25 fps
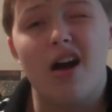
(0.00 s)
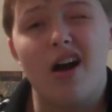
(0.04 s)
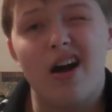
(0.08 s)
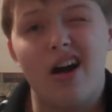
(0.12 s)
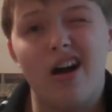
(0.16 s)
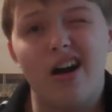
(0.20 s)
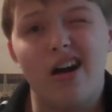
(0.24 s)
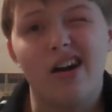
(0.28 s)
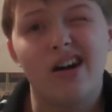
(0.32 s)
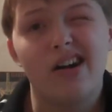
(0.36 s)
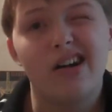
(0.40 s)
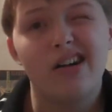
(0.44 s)

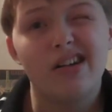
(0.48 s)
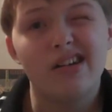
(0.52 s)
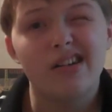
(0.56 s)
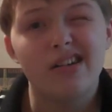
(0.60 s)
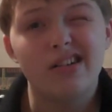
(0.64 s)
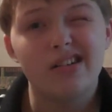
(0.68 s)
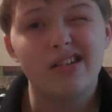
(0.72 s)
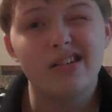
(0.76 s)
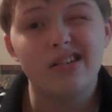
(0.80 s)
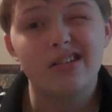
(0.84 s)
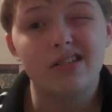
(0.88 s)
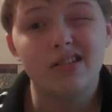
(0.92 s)

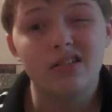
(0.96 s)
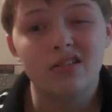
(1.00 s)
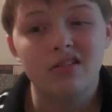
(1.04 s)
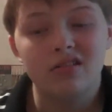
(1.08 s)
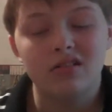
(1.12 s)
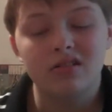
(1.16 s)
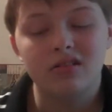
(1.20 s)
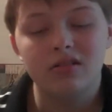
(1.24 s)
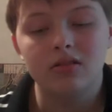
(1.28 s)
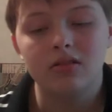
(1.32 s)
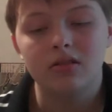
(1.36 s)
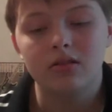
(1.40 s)

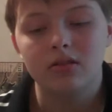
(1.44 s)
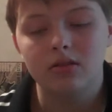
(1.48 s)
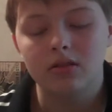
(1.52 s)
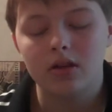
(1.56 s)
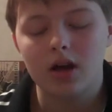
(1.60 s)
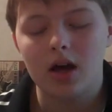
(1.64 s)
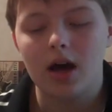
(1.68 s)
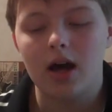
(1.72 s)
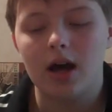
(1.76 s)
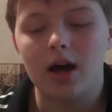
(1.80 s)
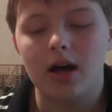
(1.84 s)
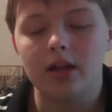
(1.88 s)

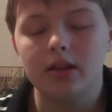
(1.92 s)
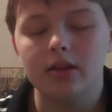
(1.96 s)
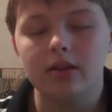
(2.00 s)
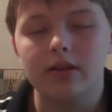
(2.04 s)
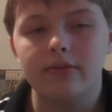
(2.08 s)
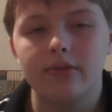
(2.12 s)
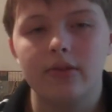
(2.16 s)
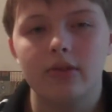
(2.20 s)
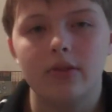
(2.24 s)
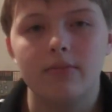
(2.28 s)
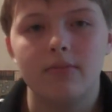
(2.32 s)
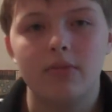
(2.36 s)
I
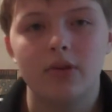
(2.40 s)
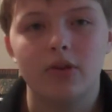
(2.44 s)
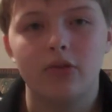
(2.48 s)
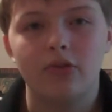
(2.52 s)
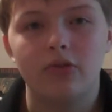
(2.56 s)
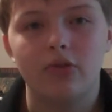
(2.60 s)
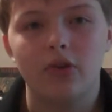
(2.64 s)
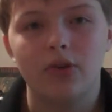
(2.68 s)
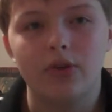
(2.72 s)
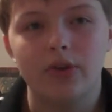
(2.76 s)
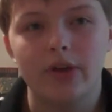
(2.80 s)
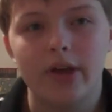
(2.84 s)
live in the
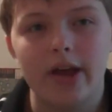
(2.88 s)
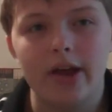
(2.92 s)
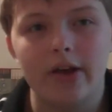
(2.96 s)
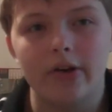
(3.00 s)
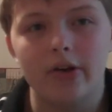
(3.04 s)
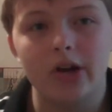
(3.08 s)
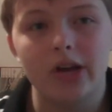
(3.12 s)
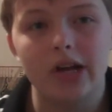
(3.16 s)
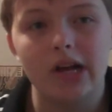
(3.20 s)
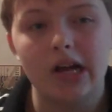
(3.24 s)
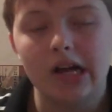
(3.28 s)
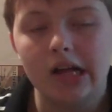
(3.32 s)
Minnesota
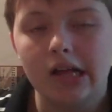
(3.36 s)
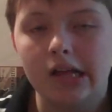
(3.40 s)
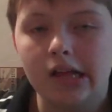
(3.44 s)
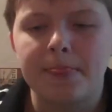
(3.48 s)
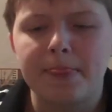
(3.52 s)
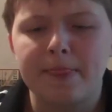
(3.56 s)
area,